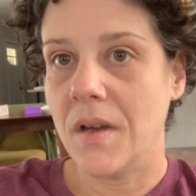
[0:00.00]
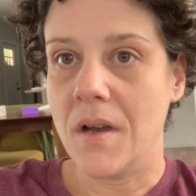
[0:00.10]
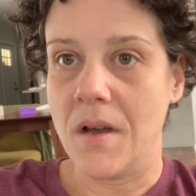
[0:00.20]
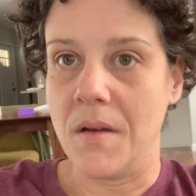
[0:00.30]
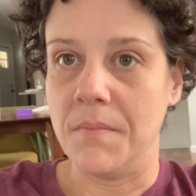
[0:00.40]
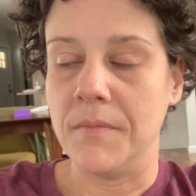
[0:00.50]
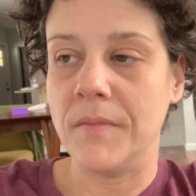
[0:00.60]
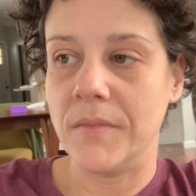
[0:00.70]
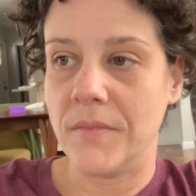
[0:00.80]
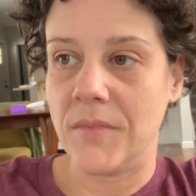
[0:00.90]

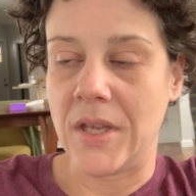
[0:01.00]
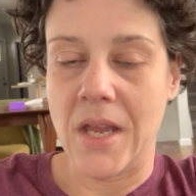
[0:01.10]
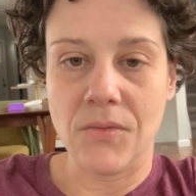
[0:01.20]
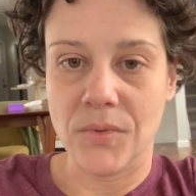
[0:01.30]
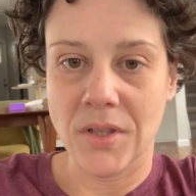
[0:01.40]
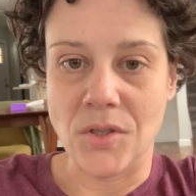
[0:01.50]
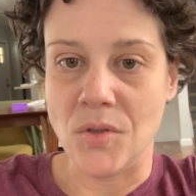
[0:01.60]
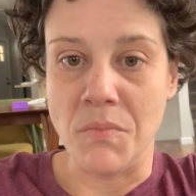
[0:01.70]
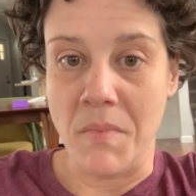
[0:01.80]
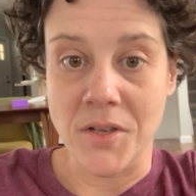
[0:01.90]
You can't really
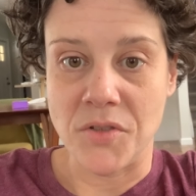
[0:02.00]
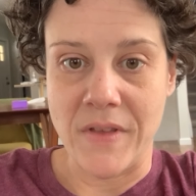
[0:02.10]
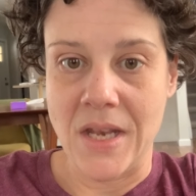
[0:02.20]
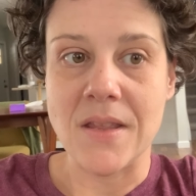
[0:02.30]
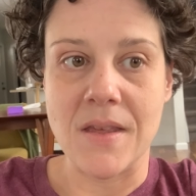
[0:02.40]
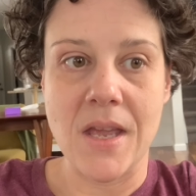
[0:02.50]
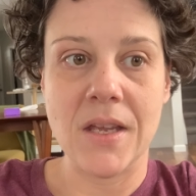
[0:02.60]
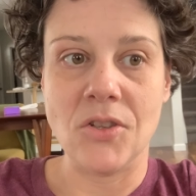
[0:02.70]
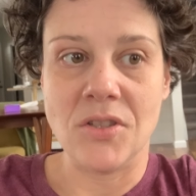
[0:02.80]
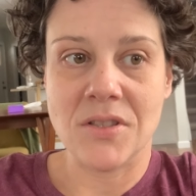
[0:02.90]
do much of
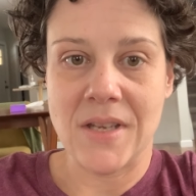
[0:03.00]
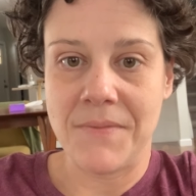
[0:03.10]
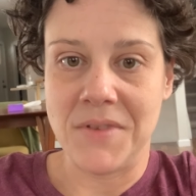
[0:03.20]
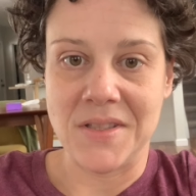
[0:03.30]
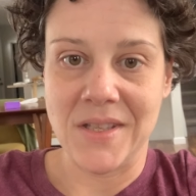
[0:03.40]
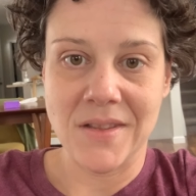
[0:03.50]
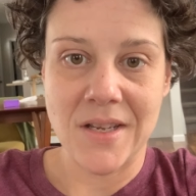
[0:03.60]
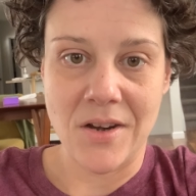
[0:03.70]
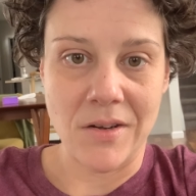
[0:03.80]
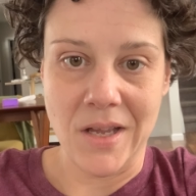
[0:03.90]
anything, and you just have to sit
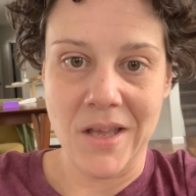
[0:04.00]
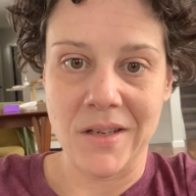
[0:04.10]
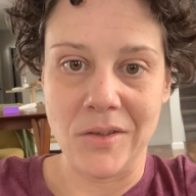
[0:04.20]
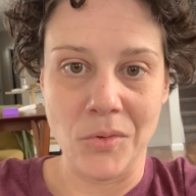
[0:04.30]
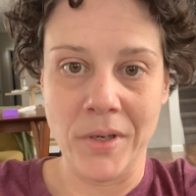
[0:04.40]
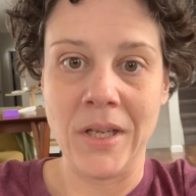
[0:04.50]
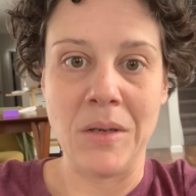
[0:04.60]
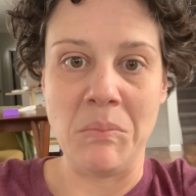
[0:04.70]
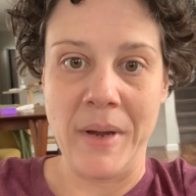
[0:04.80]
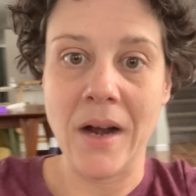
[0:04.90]
there and kind of grin it
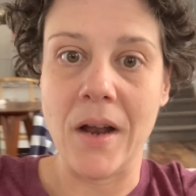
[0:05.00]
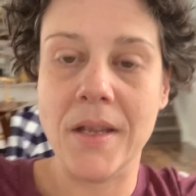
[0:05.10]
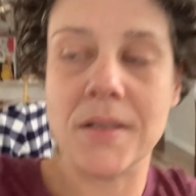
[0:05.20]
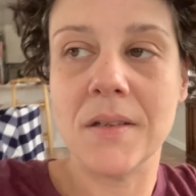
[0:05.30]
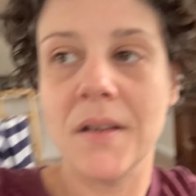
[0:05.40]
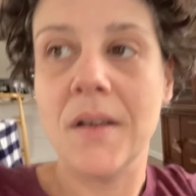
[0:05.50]
and bear it.